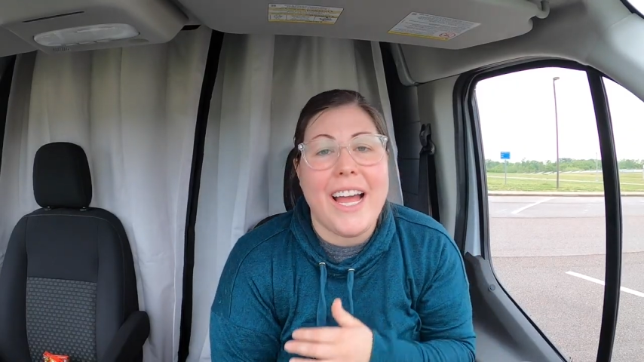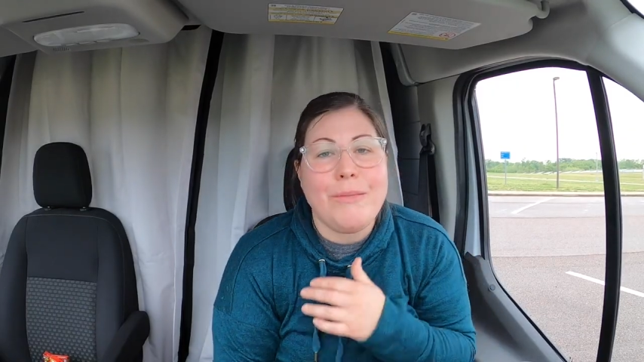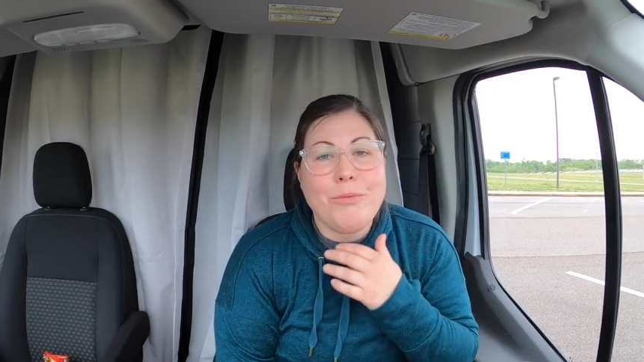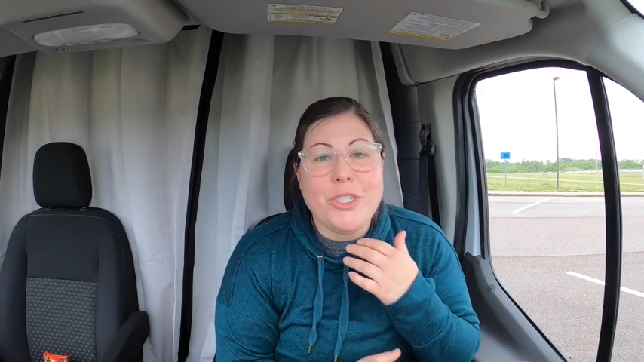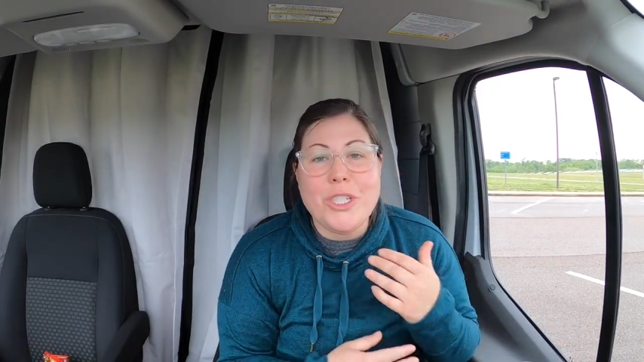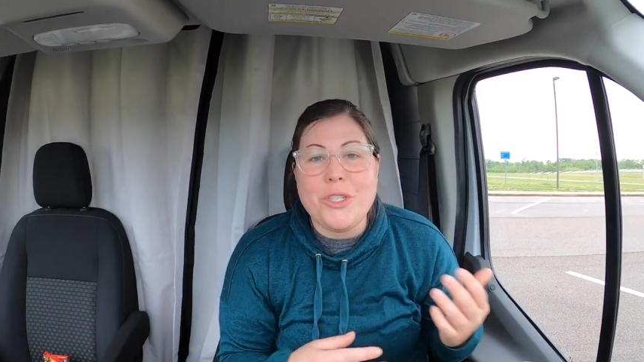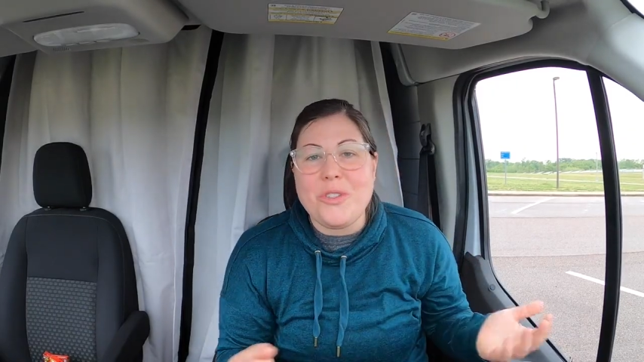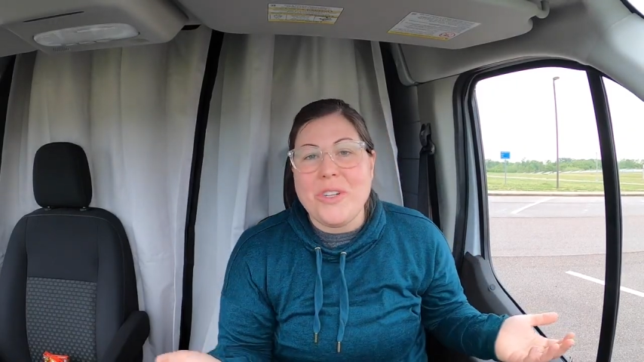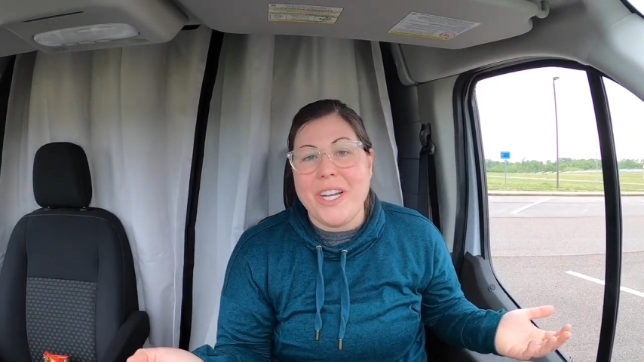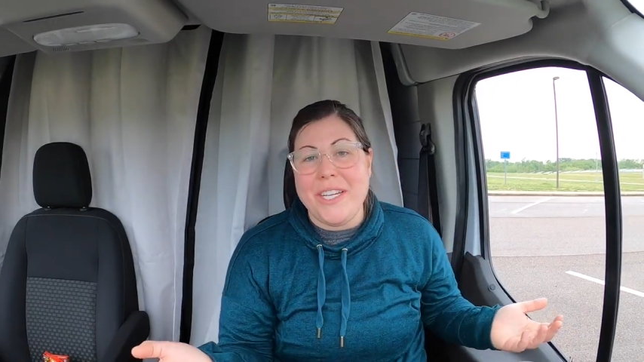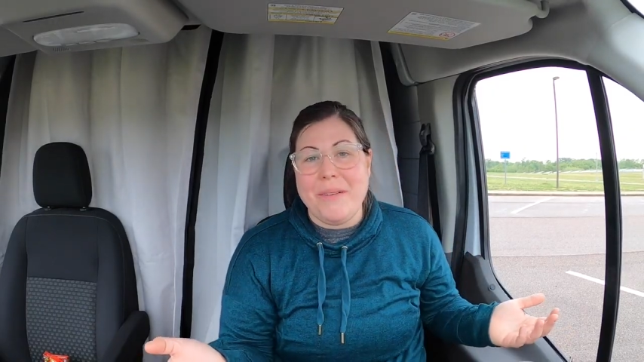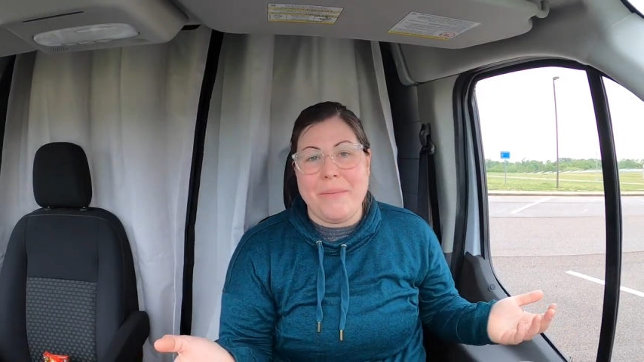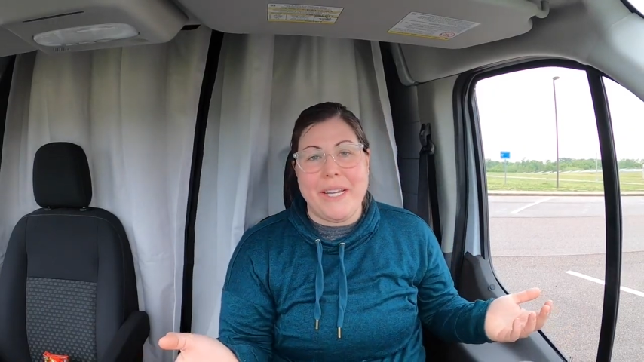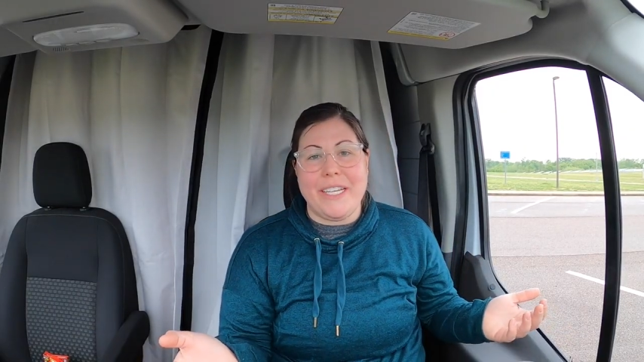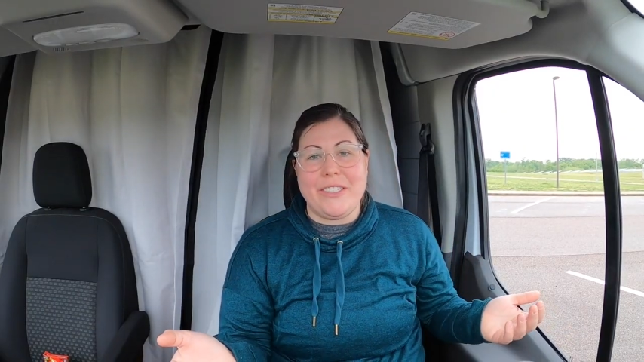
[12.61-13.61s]
I'm just
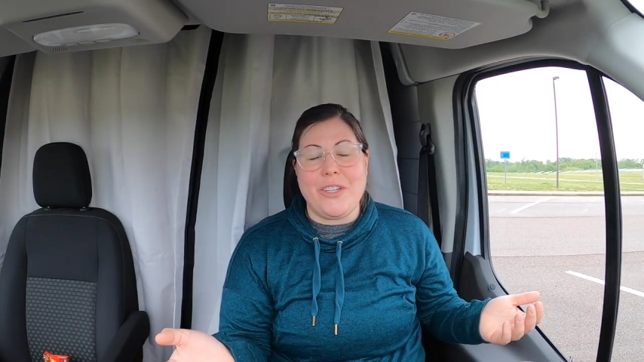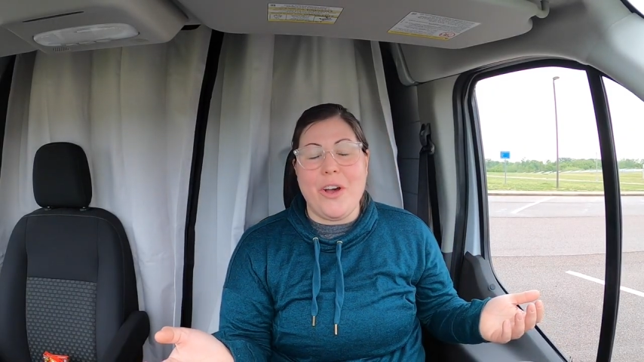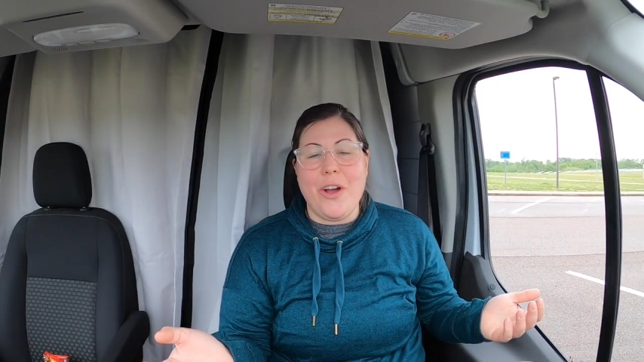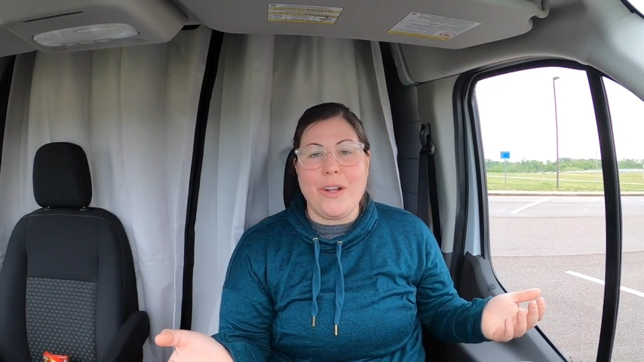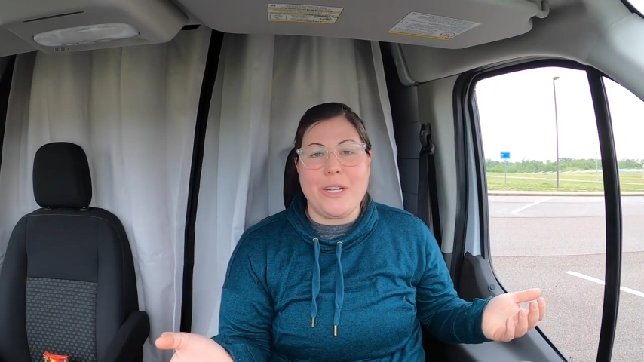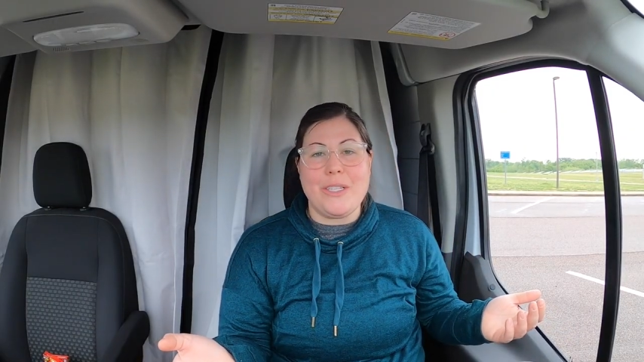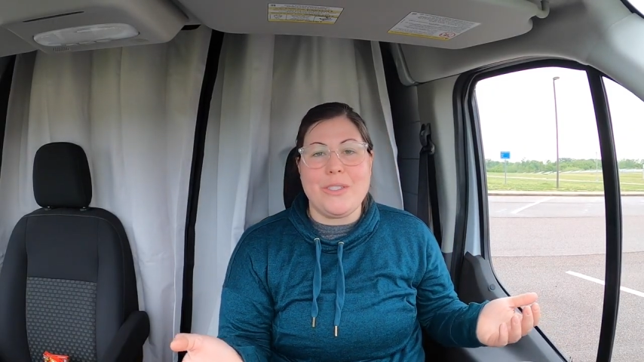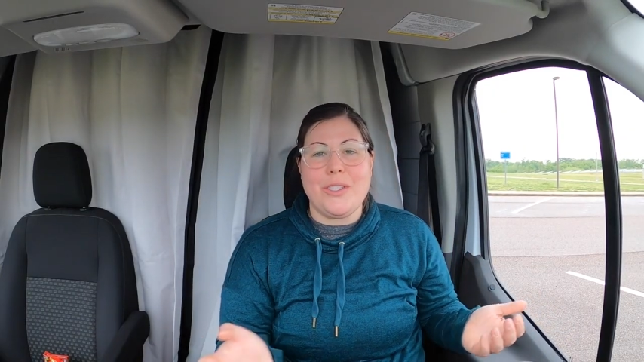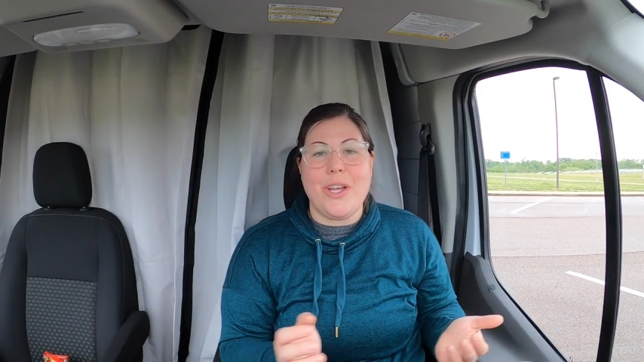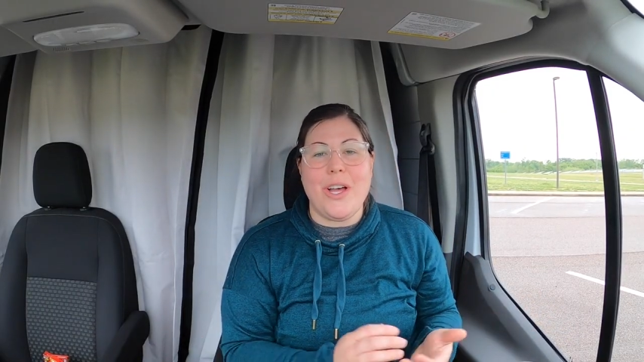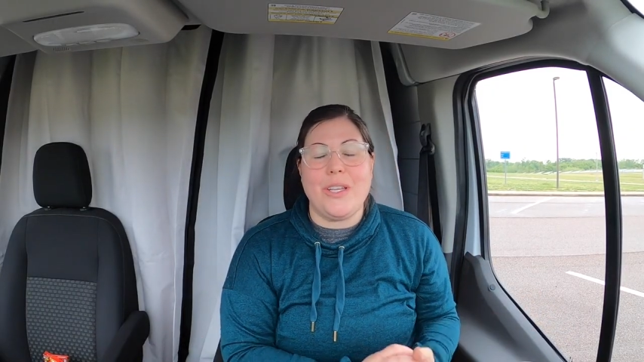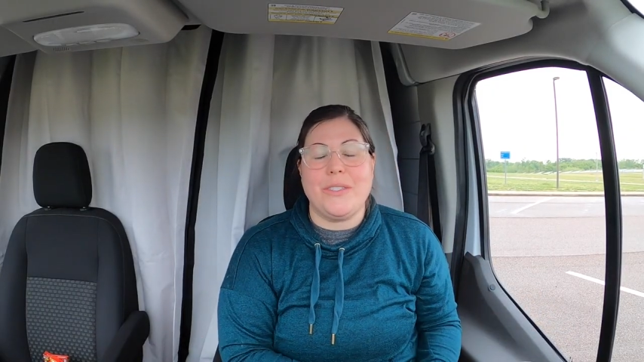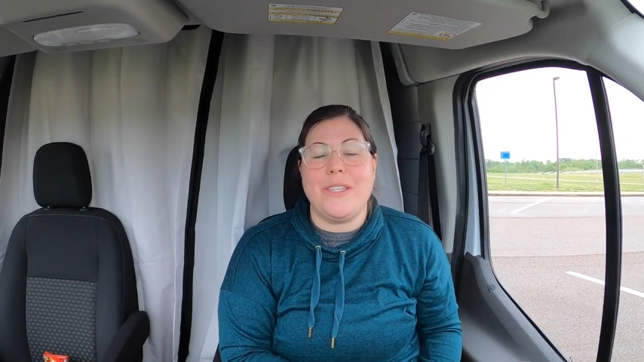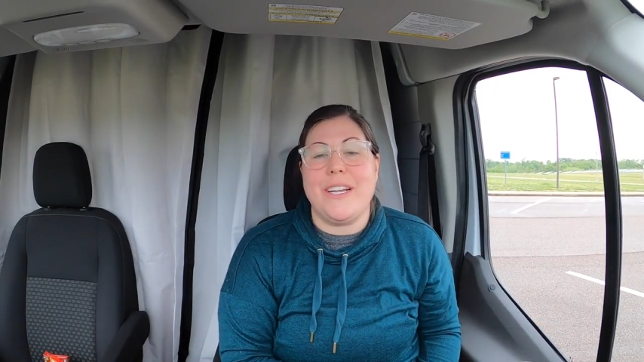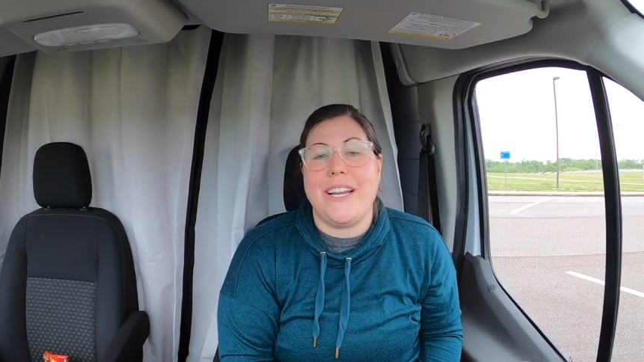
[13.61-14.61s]
trying to make it to
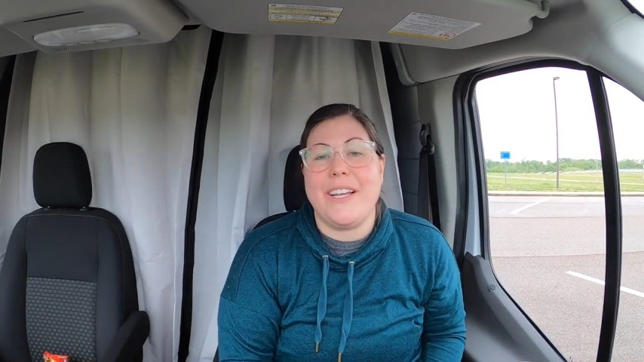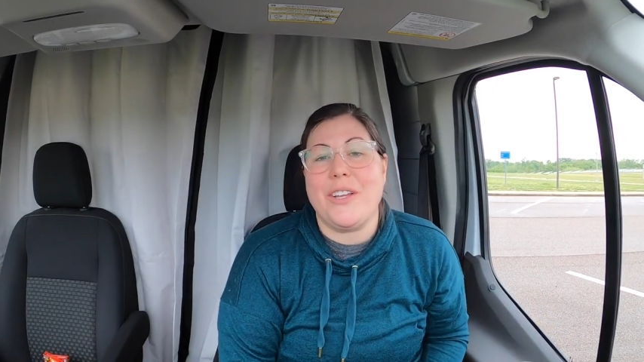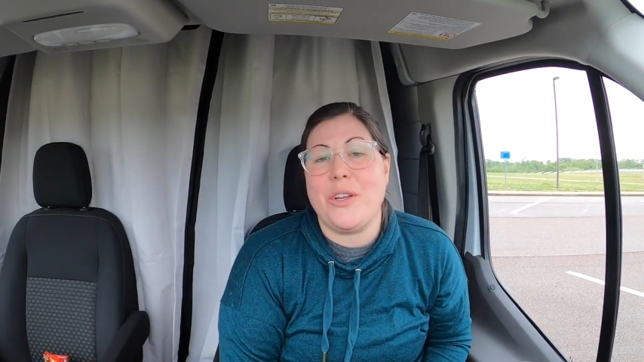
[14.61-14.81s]
Arkansas so that I